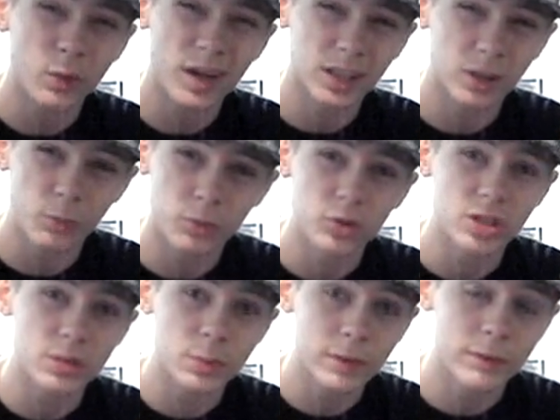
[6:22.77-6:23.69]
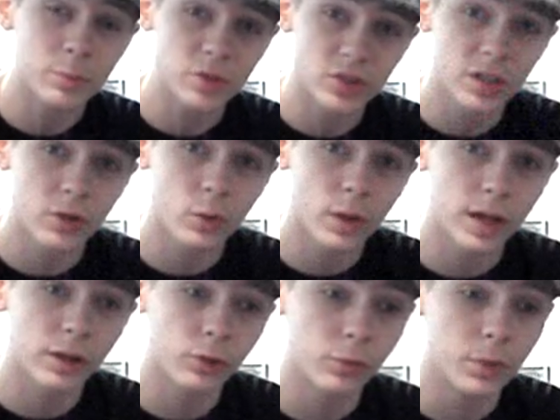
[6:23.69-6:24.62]
quite a low budget movie but still
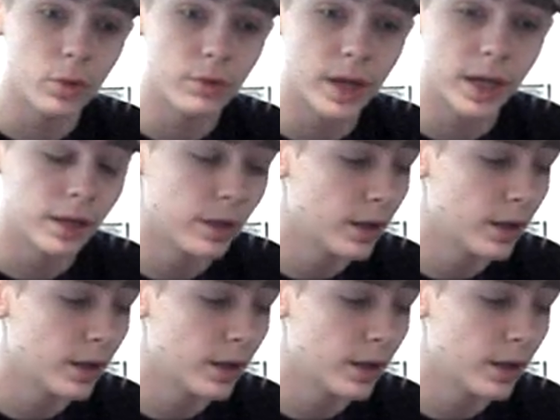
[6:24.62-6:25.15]
quite a good movie.